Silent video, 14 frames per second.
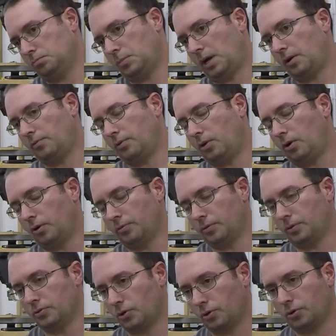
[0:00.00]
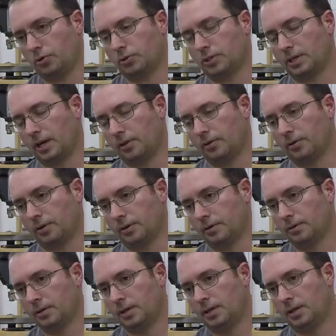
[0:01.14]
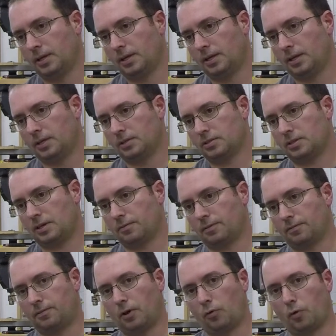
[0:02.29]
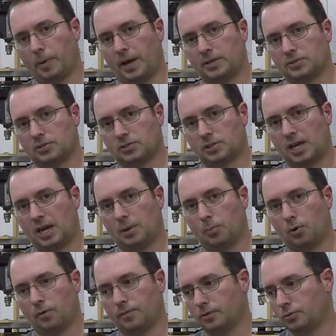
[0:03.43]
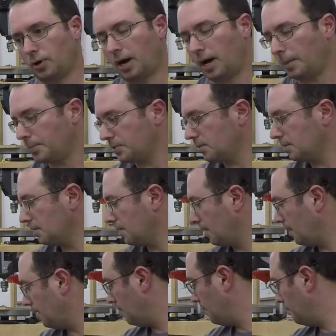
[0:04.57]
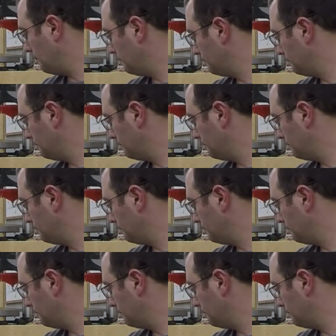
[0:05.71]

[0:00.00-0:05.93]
however long those are hooked together, and see if the flow remains the same or if it drops. I